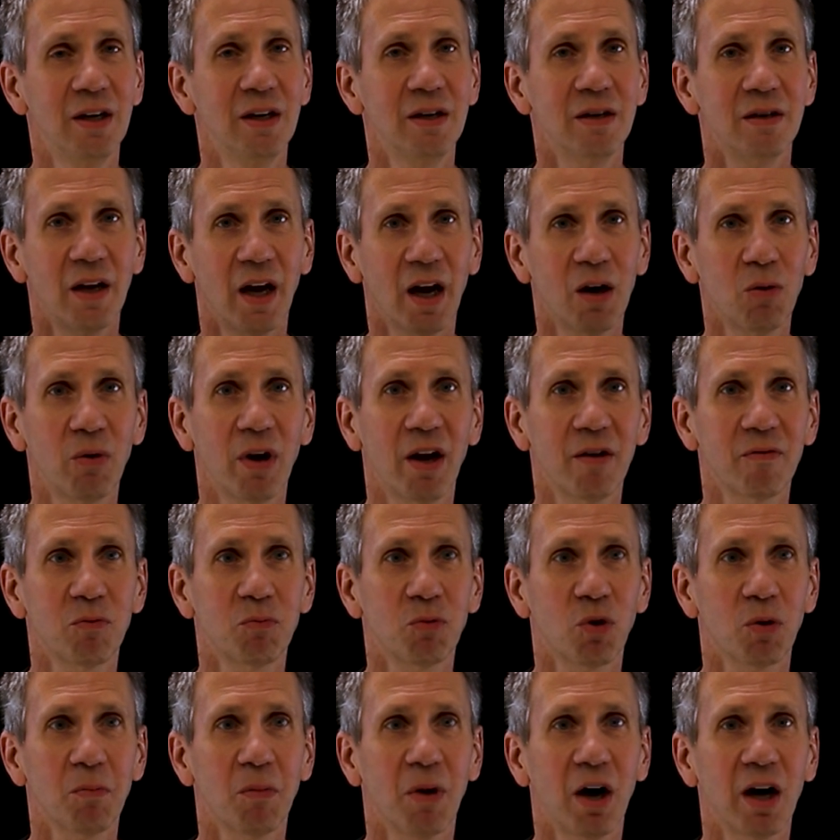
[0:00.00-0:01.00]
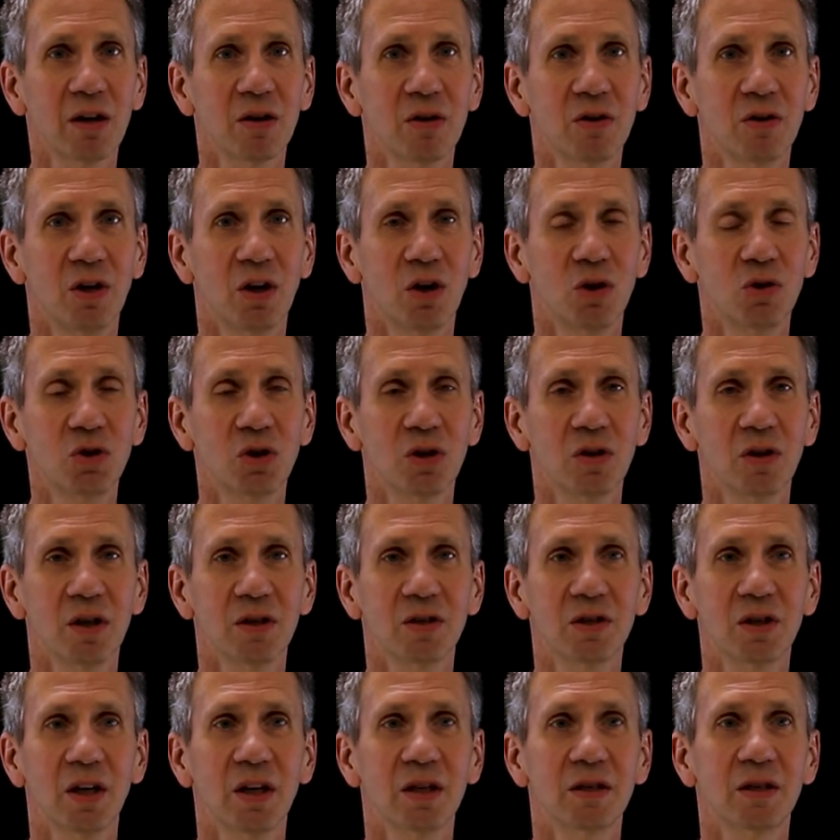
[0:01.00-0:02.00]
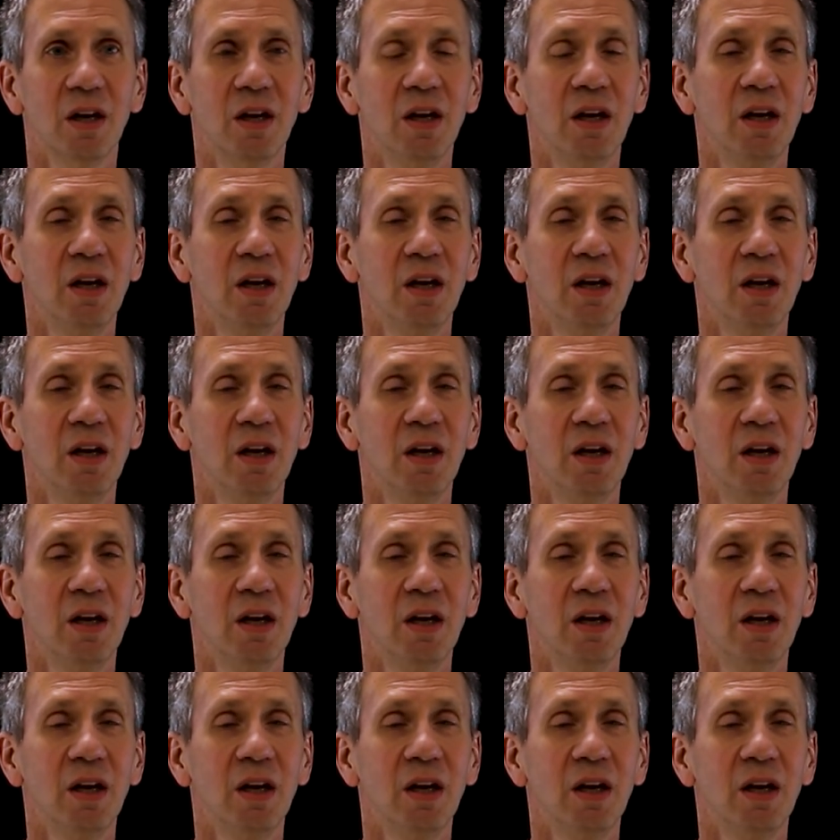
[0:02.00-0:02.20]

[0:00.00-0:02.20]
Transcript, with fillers: Now we have a more modern notion that says